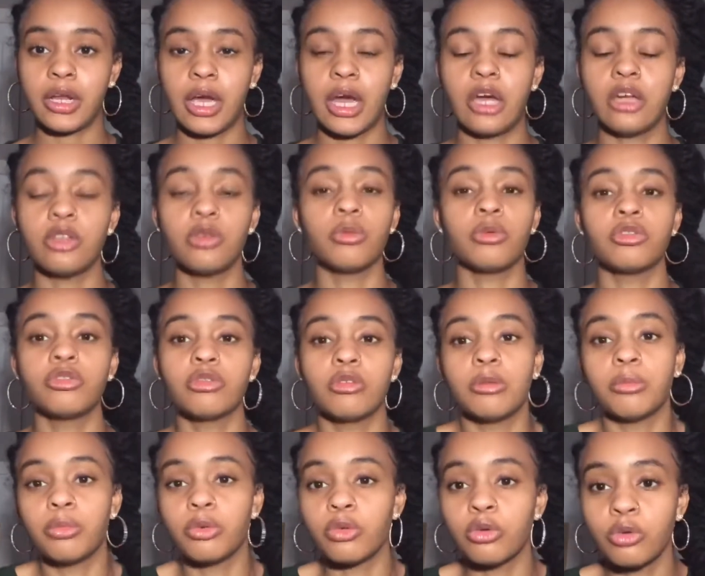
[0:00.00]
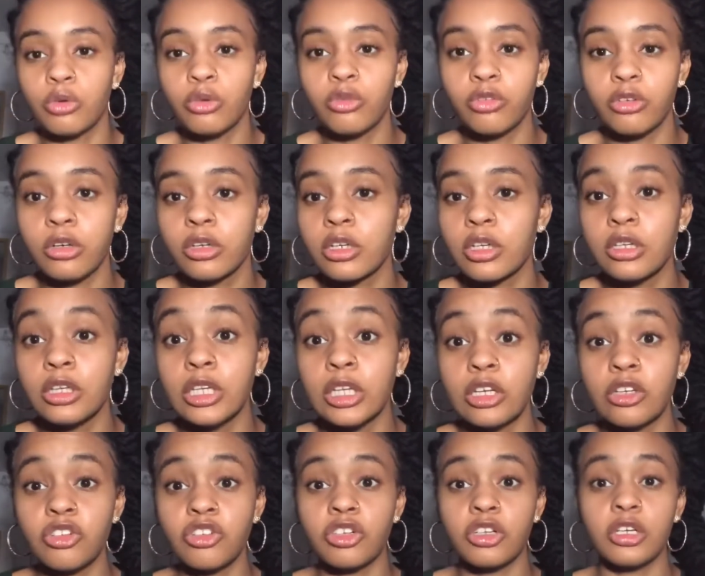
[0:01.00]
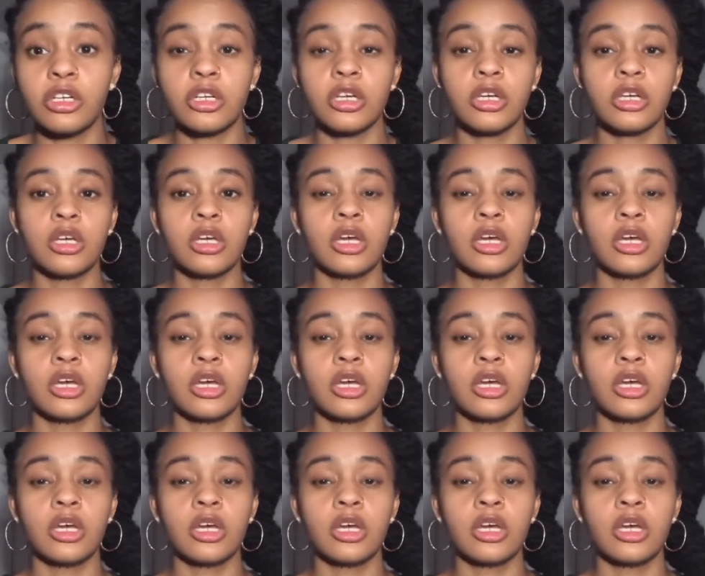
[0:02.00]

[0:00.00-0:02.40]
how you want to improve your condition.